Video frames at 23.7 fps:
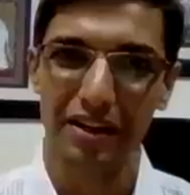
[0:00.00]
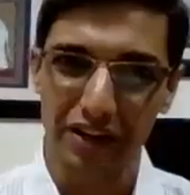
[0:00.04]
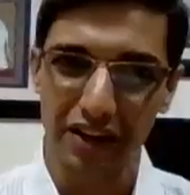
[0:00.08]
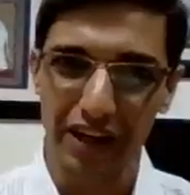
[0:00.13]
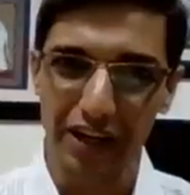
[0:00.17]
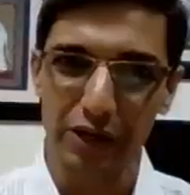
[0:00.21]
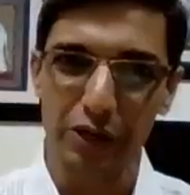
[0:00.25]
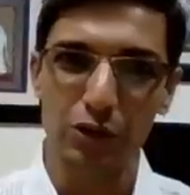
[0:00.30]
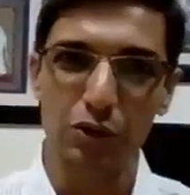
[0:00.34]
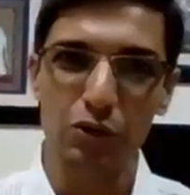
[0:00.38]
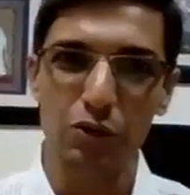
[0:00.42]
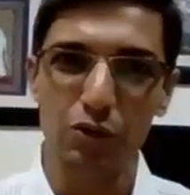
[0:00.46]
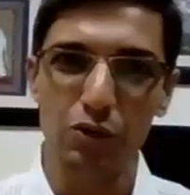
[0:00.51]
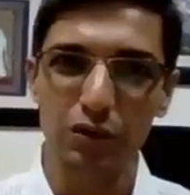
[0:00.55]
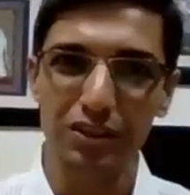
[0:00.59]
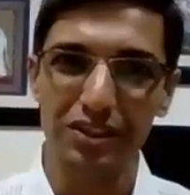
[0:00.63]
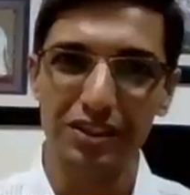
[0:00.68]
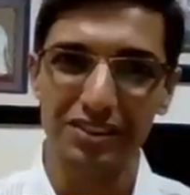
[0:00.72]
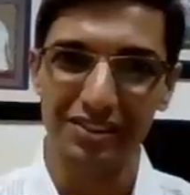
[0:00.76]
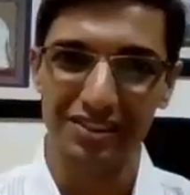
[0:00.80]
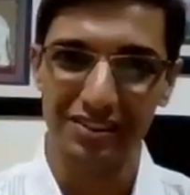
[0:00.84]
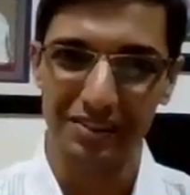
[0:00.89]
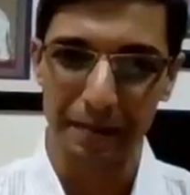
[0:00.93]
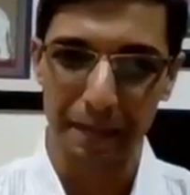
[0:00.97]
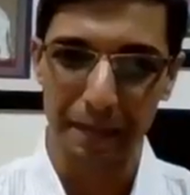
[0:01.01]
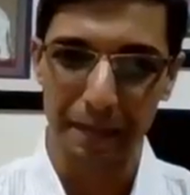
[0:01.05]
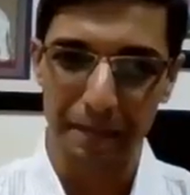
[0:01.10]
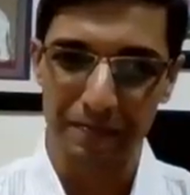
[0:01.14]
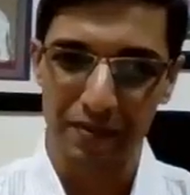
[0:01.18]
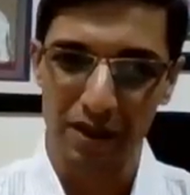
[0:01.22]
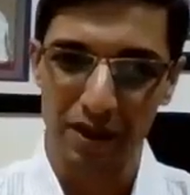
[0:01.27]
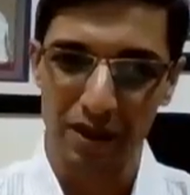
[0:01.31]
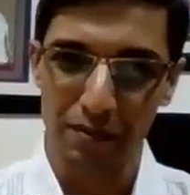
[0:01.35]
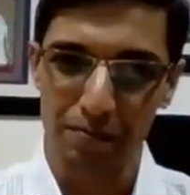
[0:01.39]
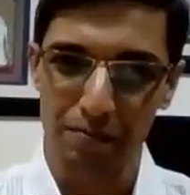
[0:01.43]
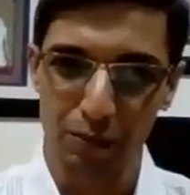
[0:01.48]
try to do is
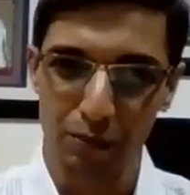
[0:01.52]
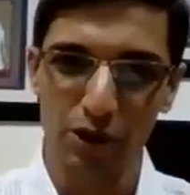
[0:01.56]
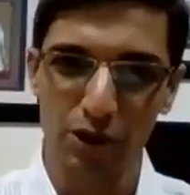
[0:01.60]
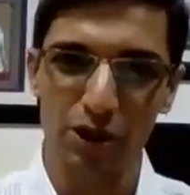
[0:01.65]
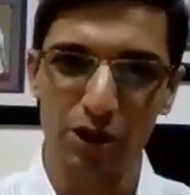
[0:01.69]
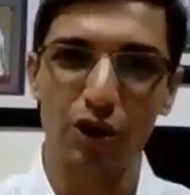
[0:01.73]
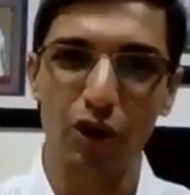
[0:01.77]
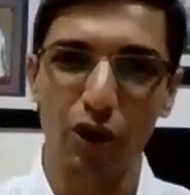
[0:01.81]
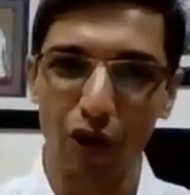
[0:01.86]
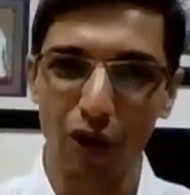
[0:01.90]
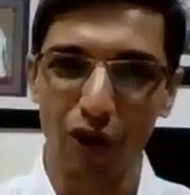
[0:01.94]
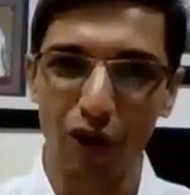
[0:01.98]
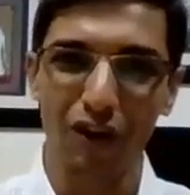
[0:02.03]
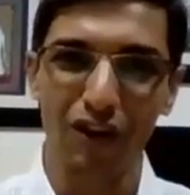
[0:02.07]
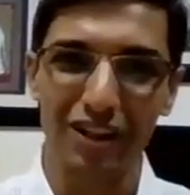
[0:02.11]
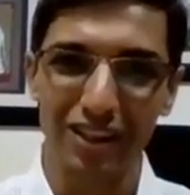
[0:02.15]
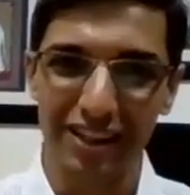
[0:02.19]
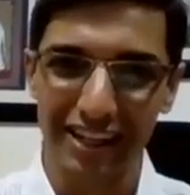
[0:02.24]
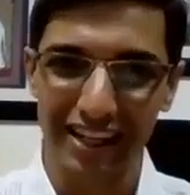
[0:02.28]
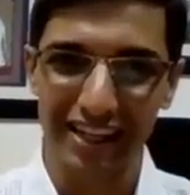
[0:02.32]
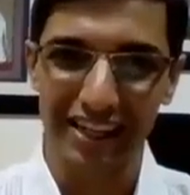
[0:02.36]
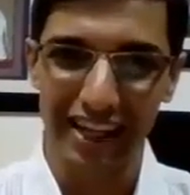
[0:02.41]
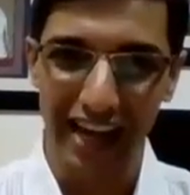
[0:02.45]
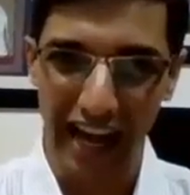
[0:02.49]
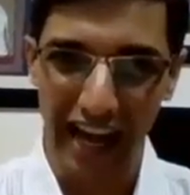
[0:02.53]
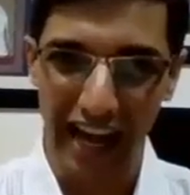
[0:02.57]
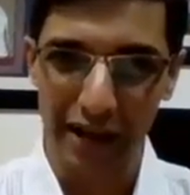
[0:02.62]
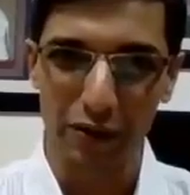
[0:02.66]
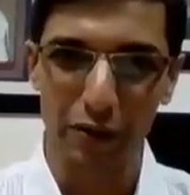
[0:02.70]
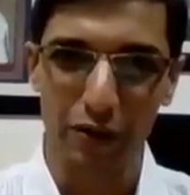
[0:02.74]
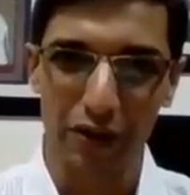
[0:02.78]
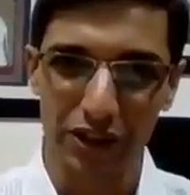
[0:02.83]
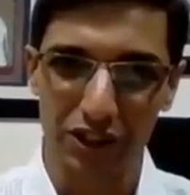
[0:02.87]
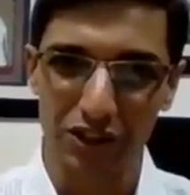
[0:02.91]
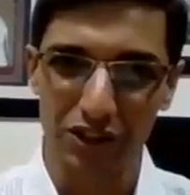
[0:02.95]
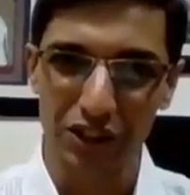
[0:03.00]
put all that
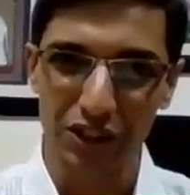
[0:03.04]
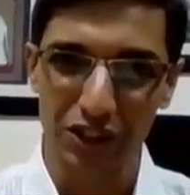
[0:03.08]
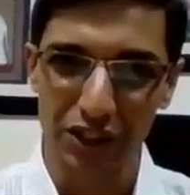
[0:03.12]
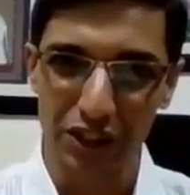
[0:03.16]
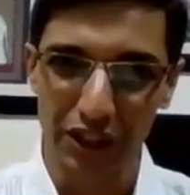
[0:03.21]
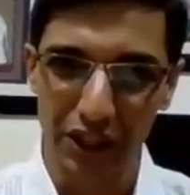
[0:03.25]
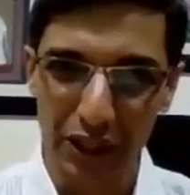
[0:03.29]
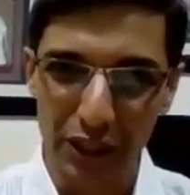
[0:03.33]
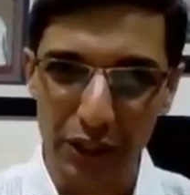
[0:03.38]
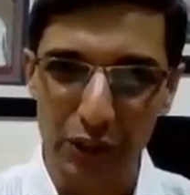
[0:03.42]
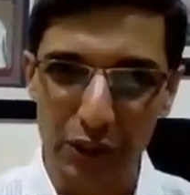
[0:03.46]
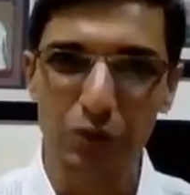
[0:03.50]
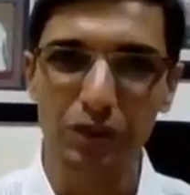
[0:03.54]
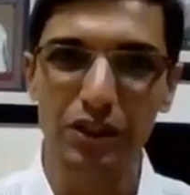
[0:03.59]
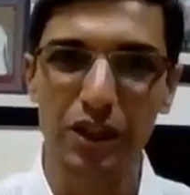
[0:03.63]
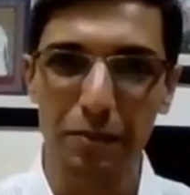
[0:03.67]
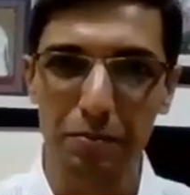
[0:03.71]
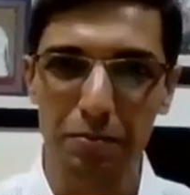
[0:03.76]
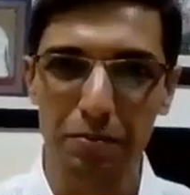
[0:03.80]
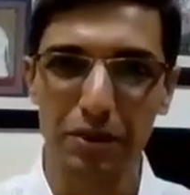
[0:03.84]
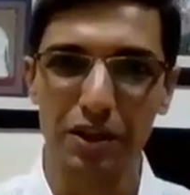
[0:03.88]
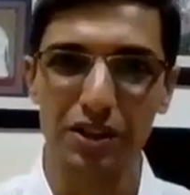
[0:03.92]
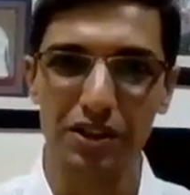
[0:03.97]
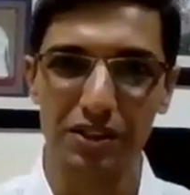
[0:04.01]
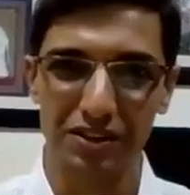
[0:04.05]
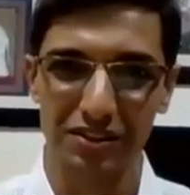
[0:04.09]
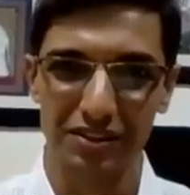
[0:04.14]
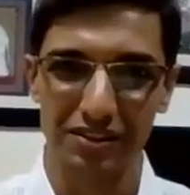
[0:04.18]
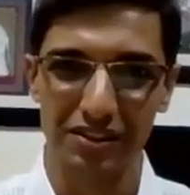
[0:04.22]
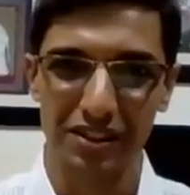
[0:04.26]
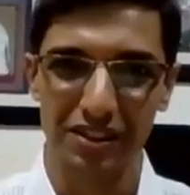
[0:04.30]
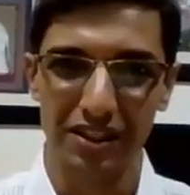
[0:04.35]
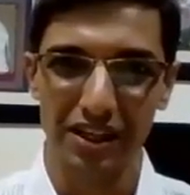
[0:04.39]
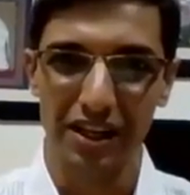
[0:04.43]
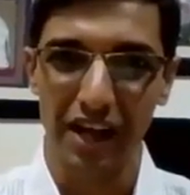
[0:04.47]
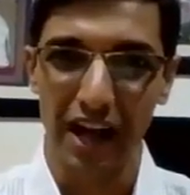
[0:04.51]
language into numbers
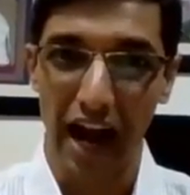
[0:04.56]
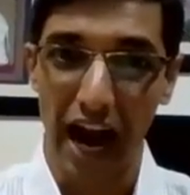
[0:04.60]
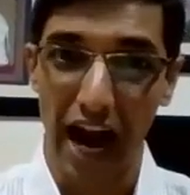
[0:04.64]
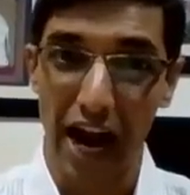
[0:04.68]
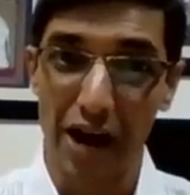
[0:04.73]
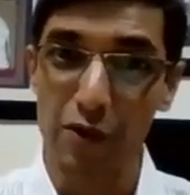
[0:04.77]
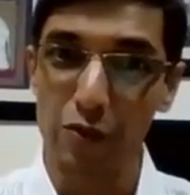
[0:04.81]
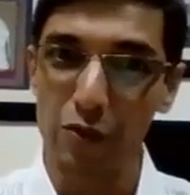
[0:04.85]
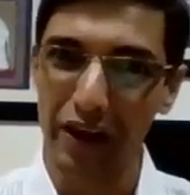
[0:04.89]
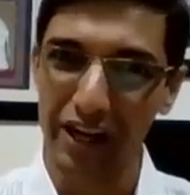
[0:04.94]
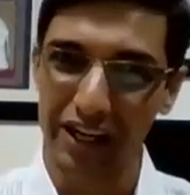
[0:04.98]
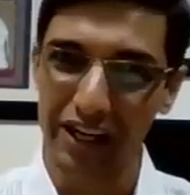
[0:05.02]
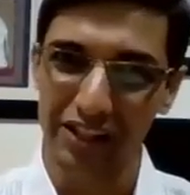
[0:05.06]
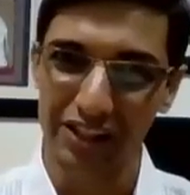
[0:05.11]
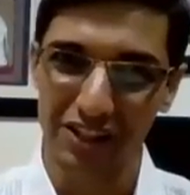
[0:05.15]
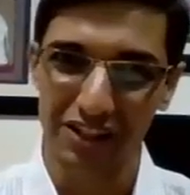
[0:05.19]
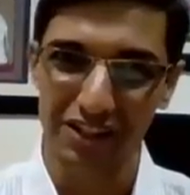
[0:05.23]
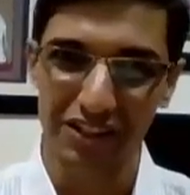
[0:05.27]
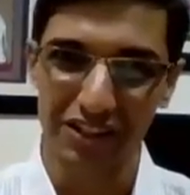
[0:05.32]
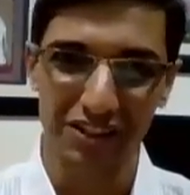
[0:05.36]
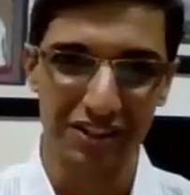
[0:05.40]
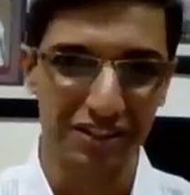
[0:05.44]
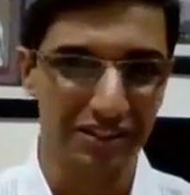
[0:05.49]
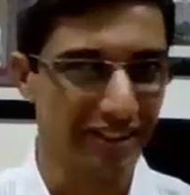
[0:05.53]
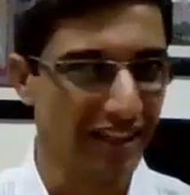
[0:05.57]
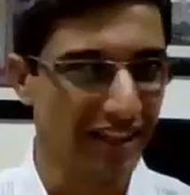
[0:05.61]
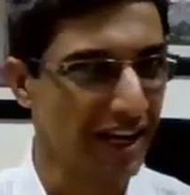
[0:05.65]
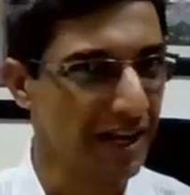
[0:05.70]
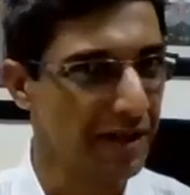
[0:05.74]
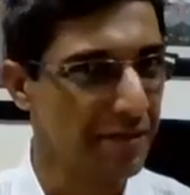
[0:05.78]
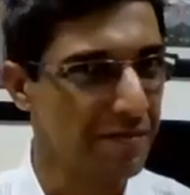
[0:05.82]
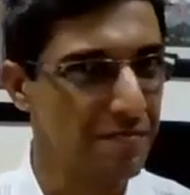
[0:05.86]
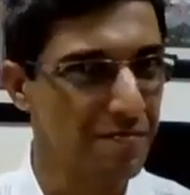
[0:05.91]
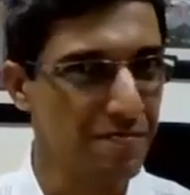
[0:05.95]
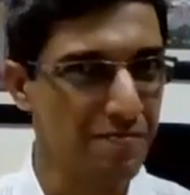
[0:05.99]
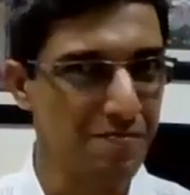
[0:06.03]
and vectors
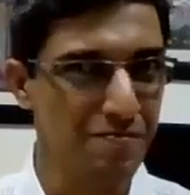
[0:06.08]
and